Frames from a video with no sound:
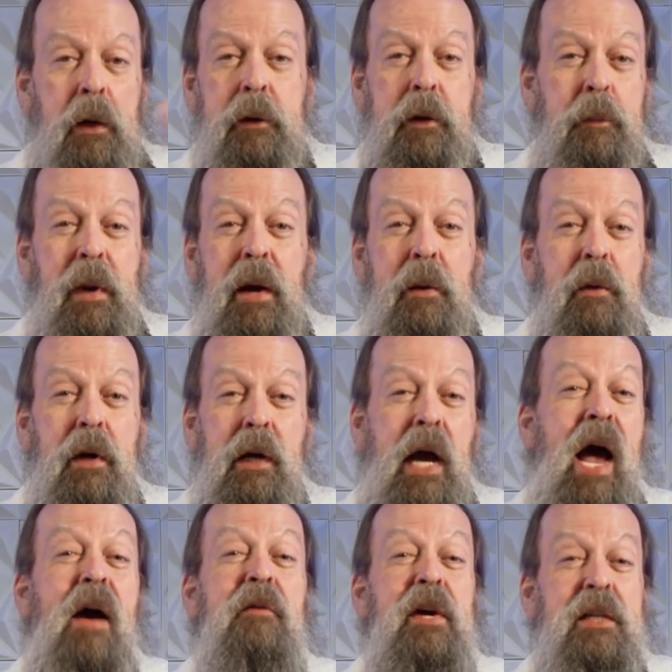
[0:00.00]
you may want to
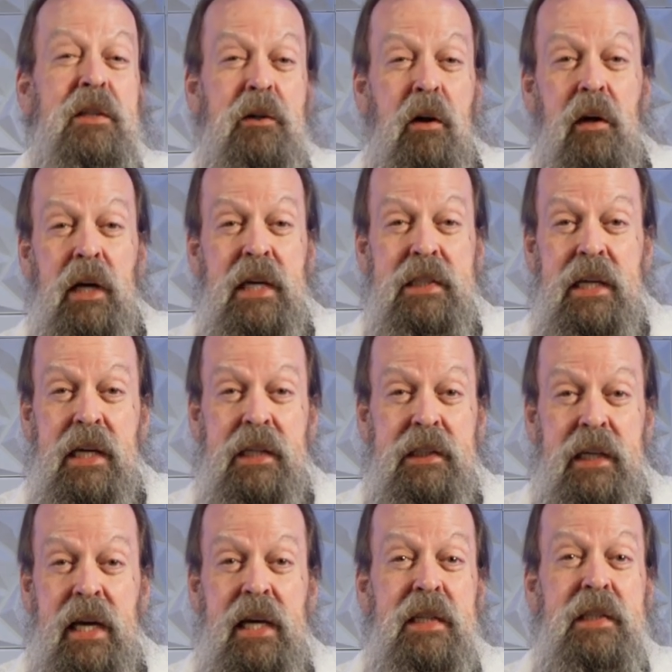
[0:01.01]
have external
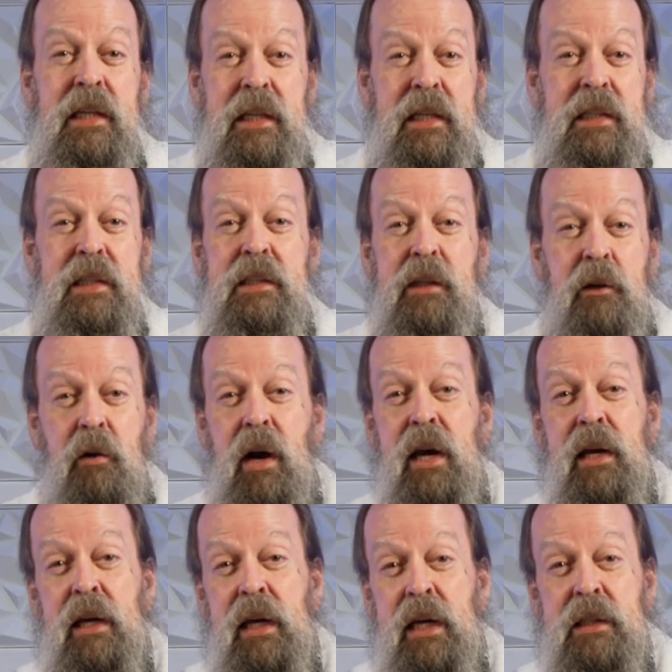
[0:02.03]
SSDs, and this is a
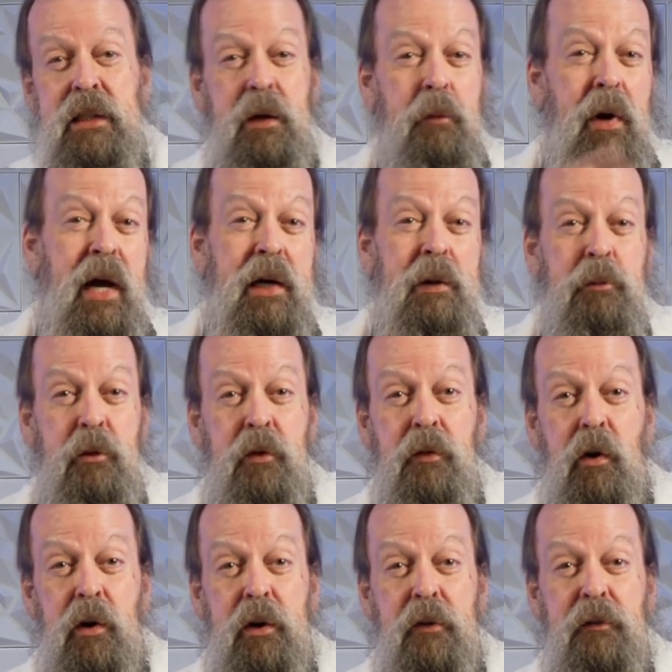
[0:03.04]
great, easy way to move
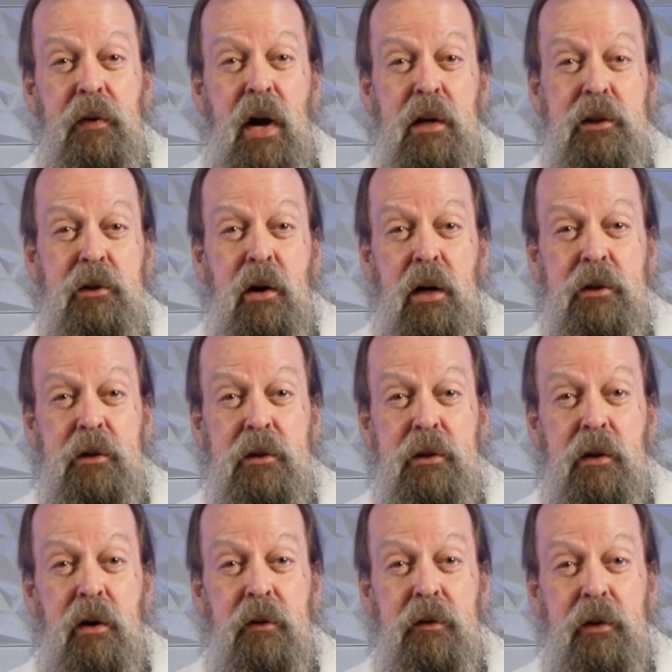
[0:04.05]
all your file structures
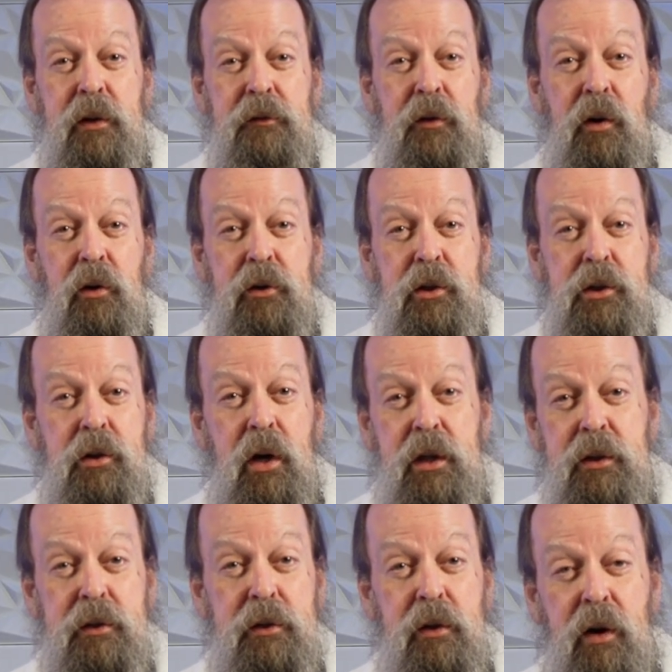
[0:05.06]
over and folder
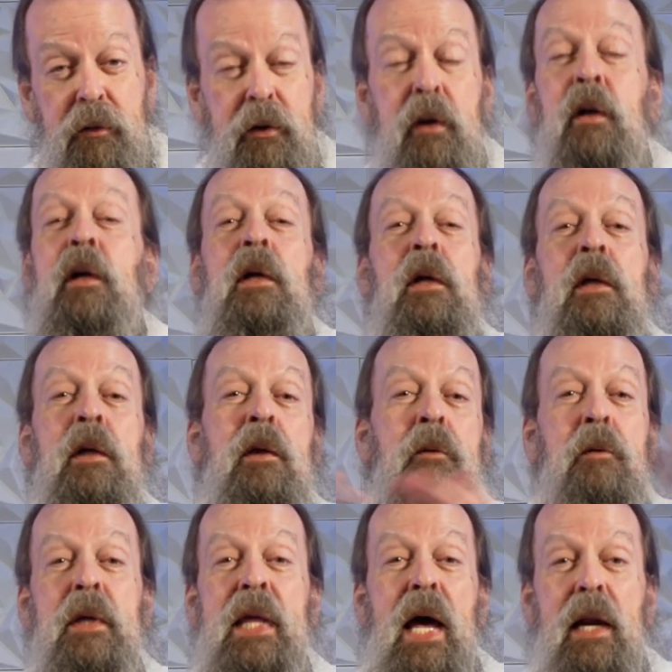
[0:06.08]
structures over
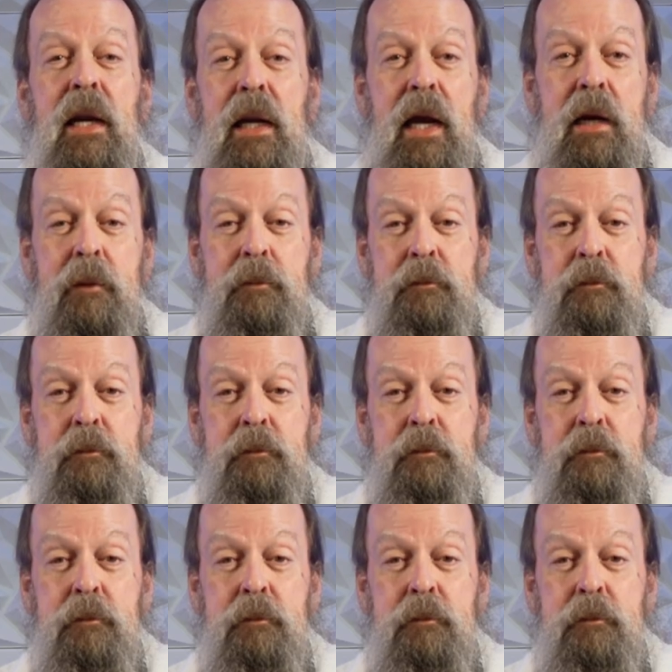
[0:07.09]
without a lot of